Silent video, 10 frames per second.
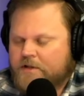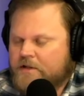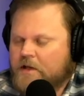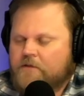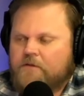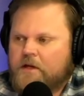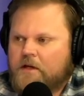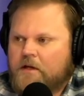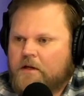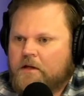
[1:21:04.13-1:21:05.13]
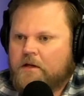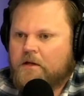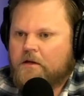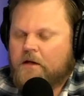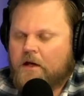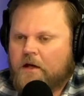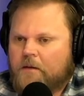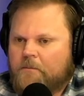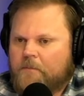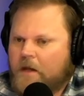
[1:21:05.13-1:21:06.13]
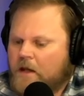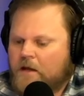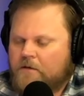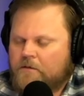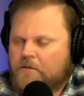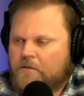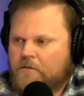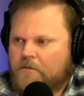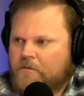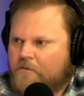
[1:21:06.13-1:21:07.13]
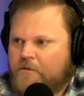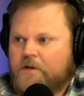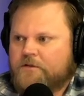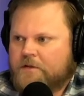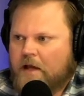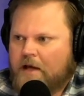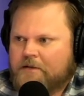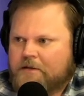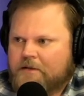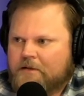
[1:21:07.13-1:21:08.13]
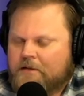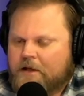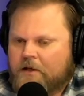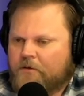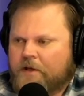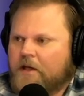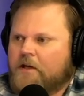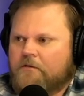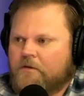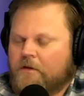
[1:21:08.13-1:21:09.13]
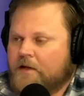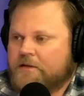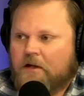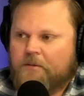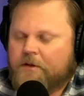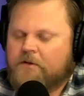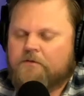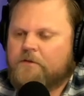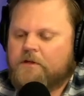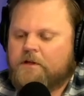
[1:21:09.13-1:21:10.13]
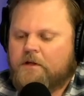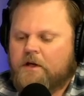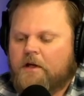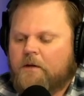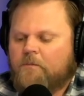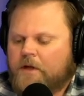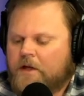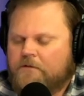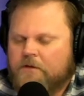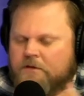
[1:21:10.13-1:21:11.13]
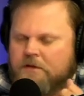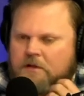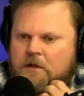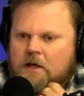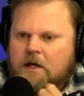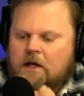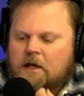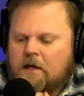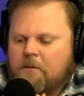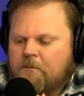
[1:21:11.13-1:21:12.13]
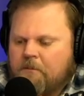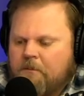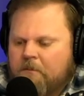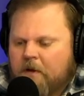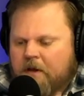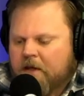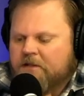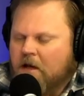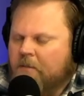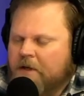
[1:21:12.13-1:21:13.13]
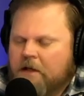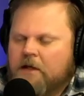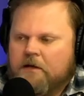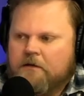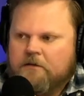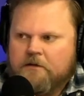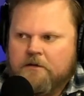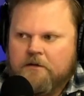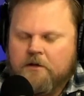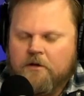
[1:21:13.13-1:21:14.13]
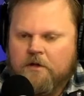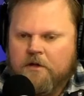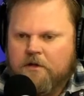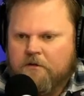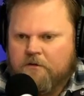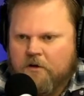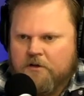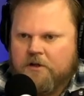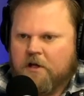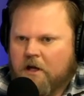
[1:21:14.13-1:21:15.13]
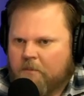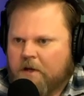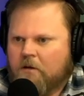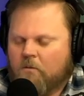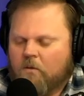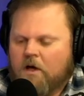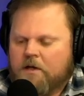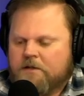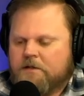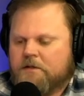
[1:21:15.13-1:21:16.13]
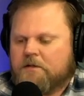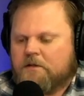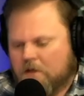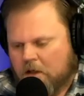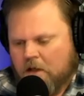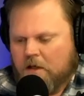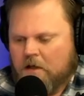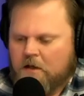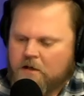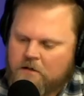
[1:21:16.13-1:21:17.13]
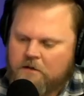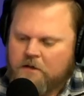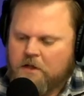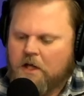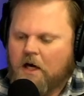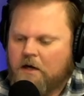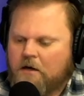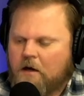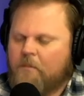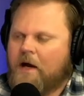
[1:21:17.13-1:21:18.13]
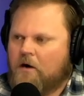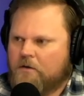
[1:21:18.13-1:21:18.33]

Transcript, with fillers: envy, um, he fills that, mm. and only he could fill that. Solomon couldn't fill it, mm. but he fills it. Yeah. Um, but he's coming again. You know, the the first coming was. Uh, not about